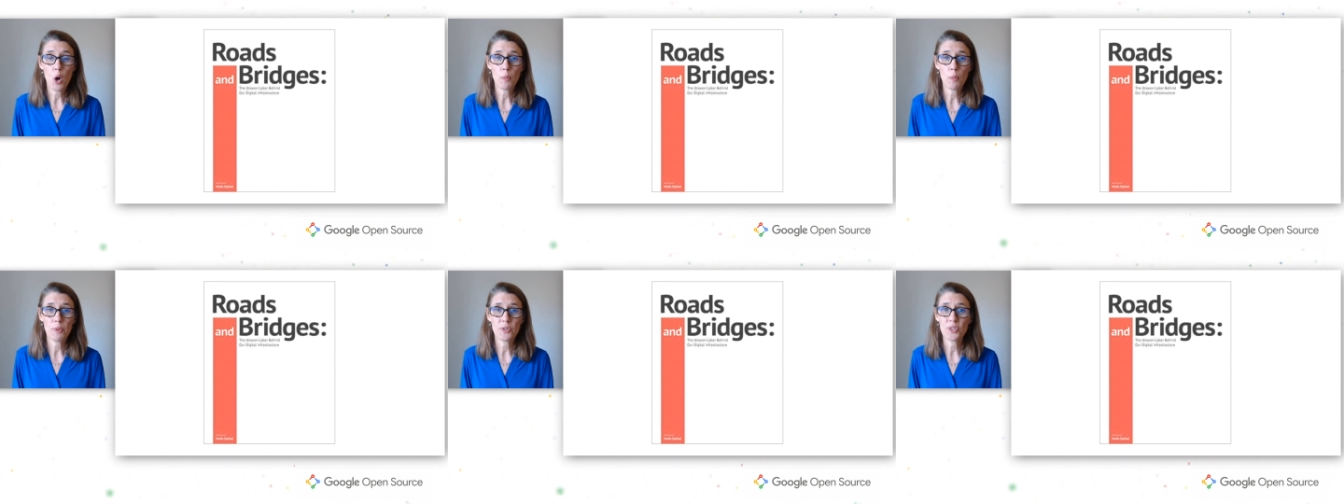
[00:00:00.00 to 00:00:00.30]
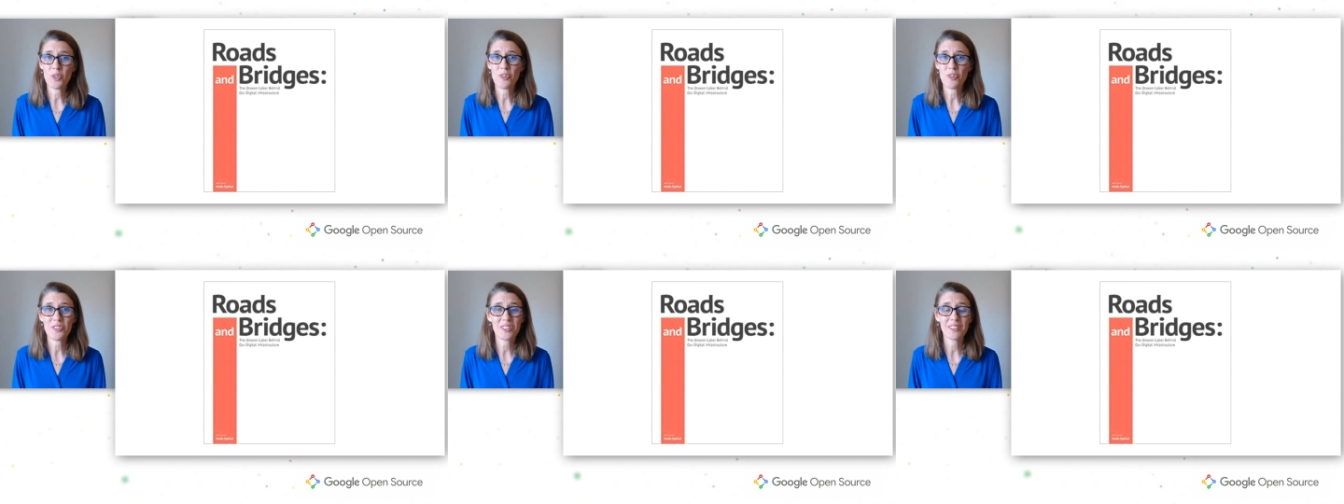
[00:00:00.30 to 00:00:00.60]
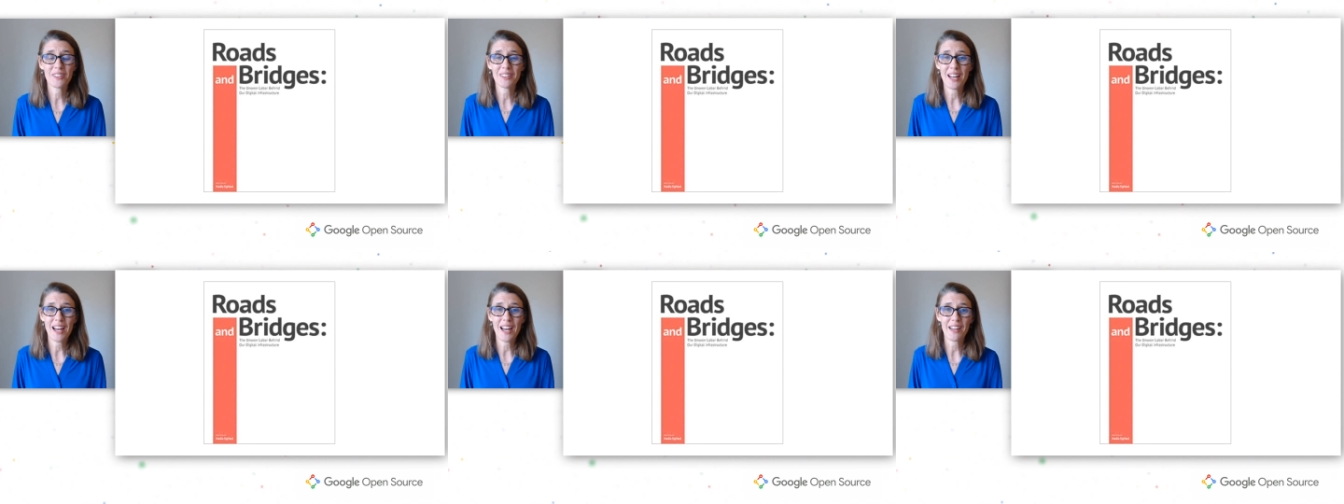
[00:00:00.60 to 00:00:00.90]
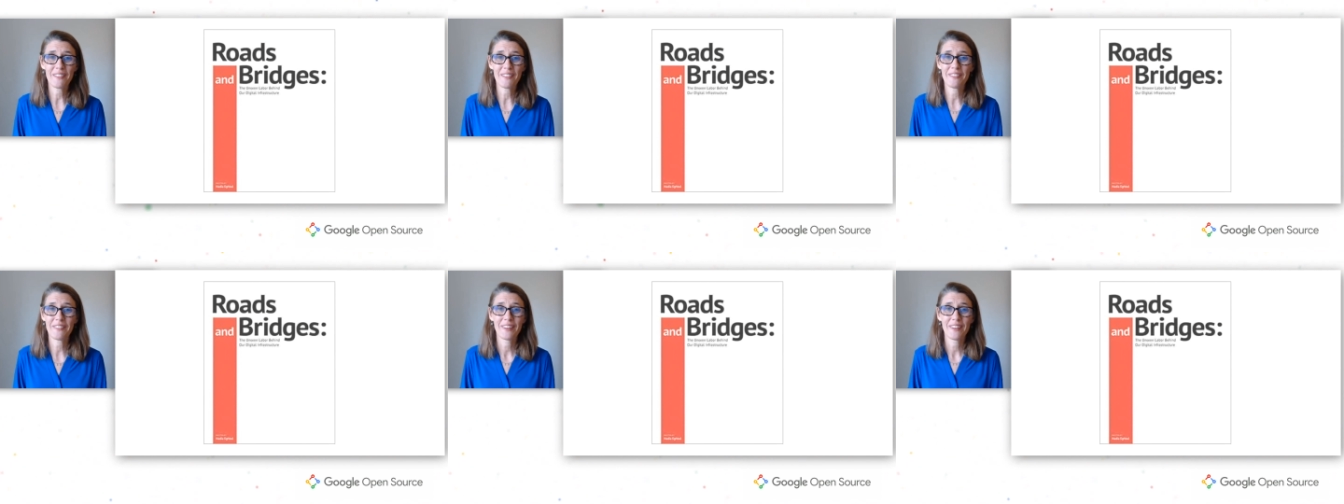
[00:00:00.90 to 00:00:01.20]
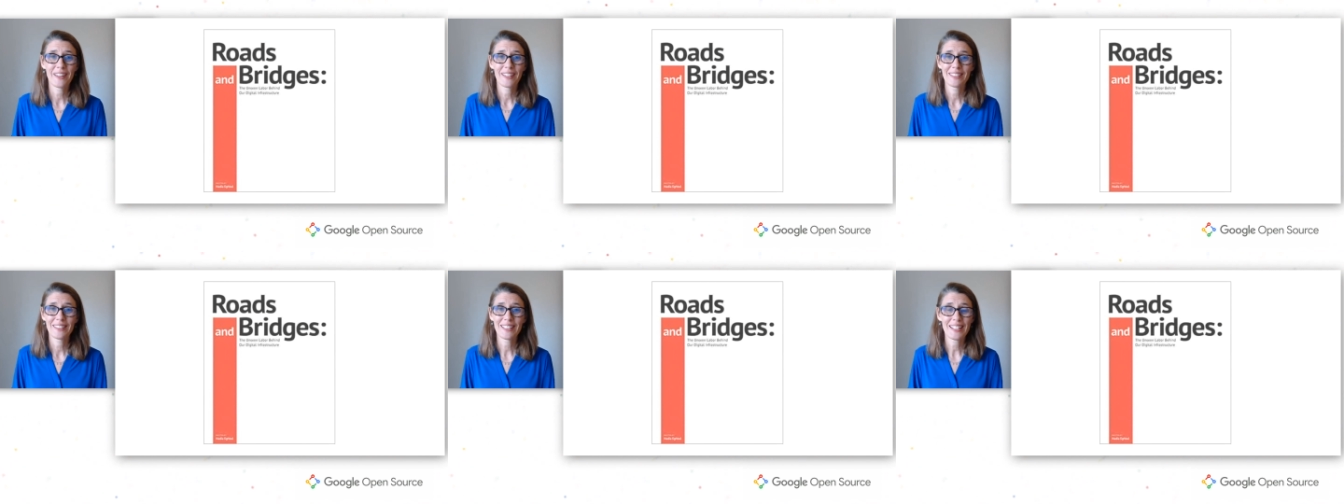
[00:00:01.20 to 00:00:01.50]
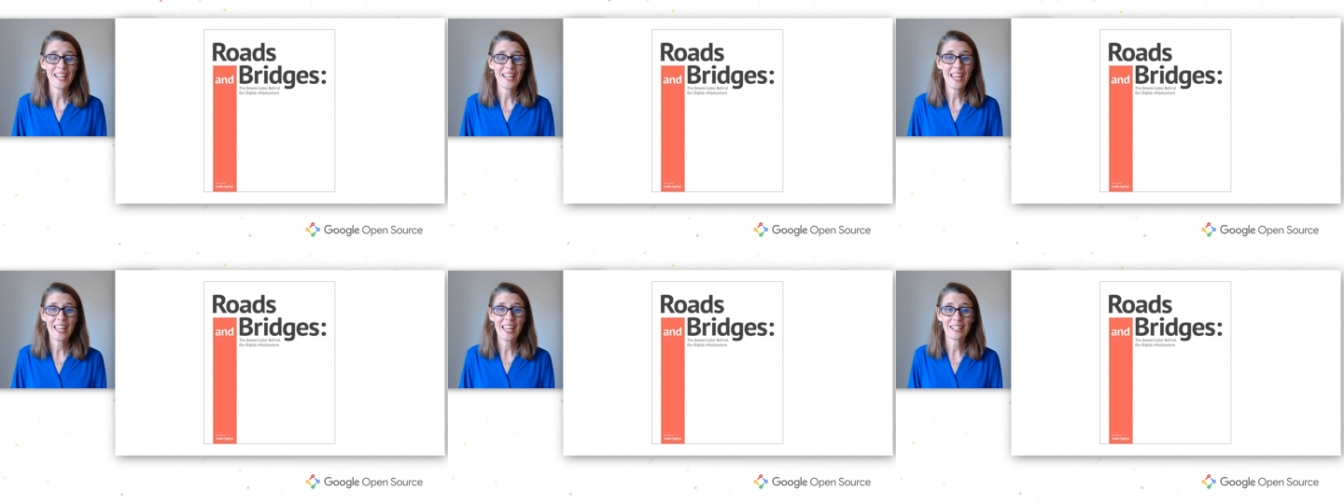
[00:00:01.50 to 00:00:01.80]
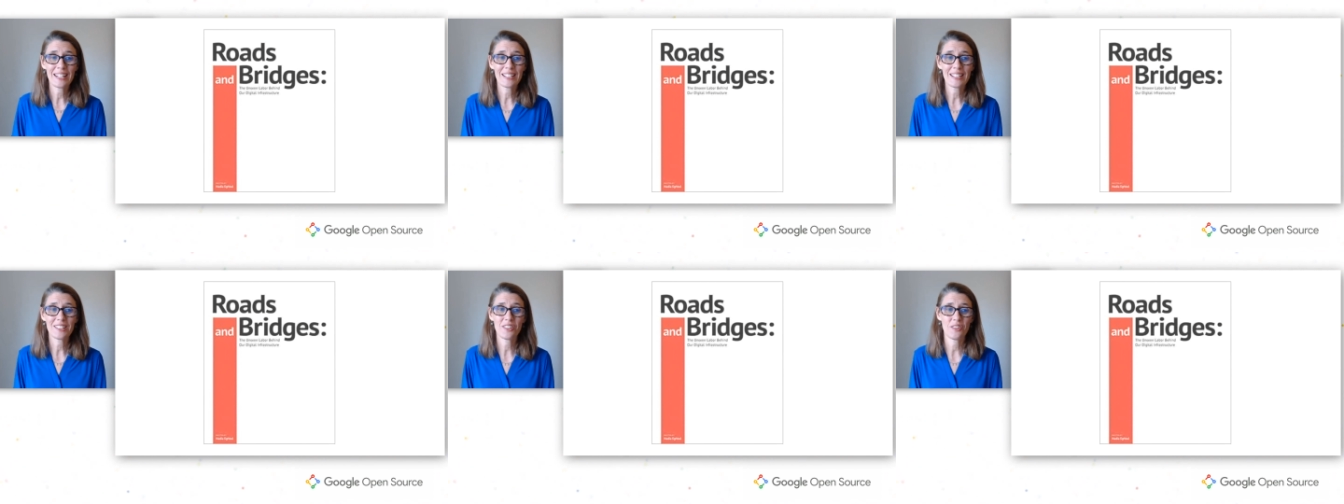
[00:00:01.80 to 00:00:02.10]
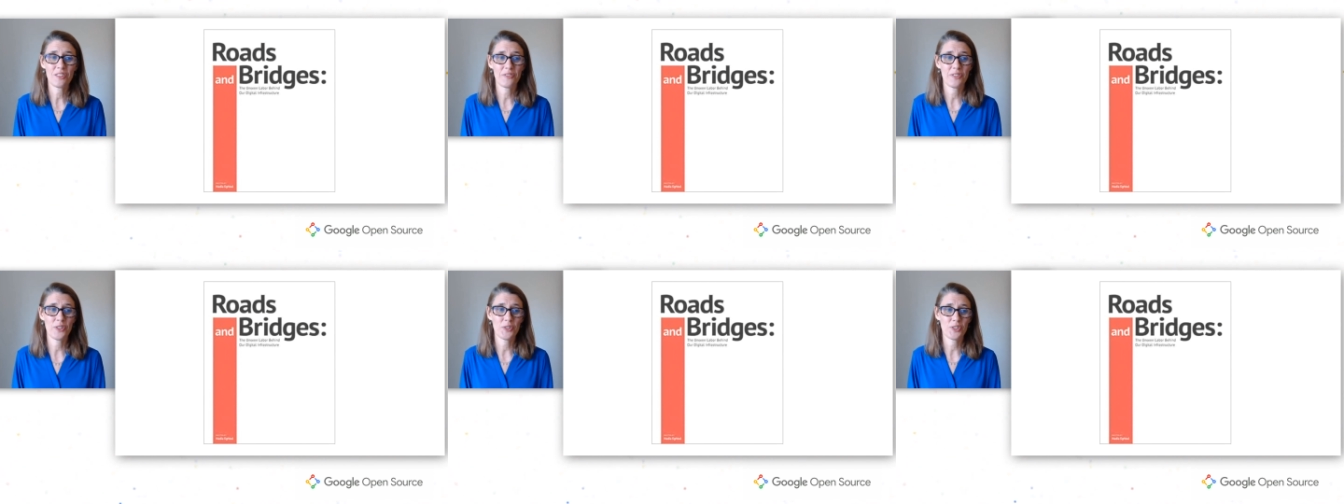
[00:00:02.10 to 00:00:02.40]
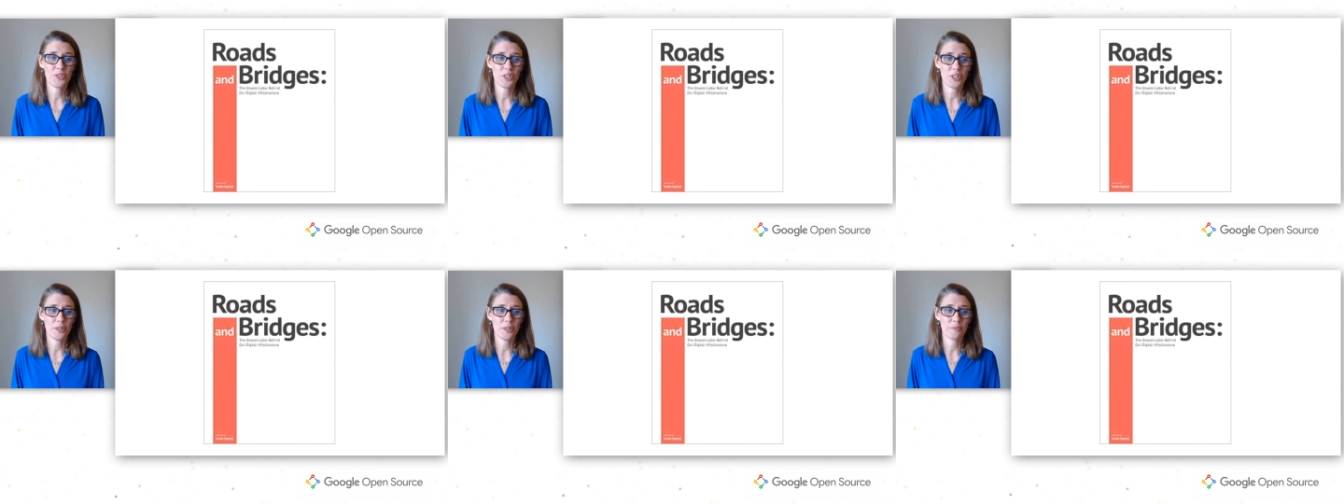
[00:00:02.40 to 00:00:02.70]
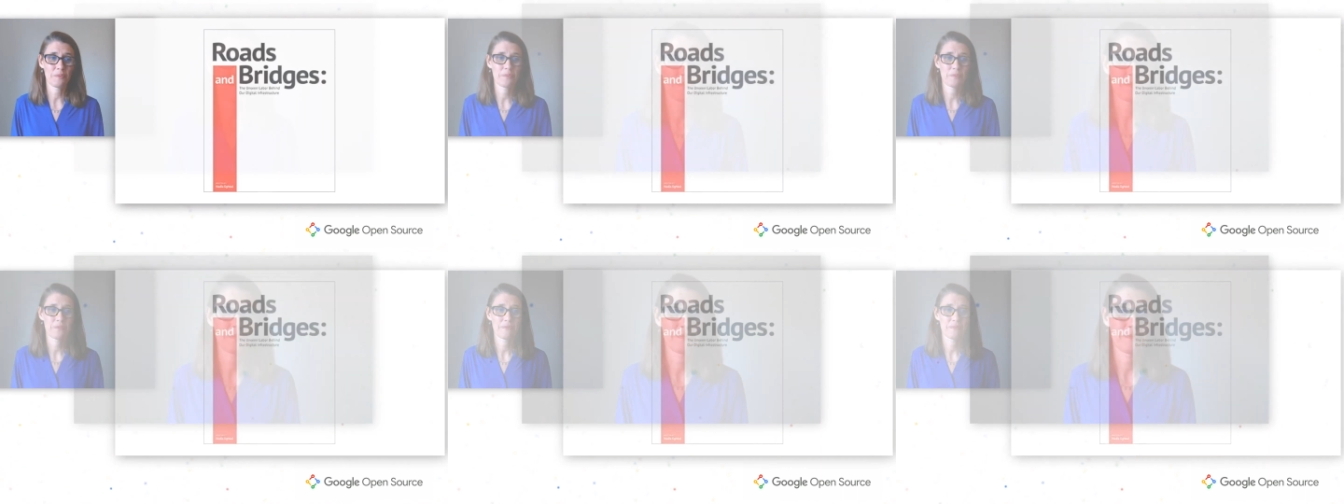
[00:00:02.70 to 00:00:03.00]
open source alive today and into the future.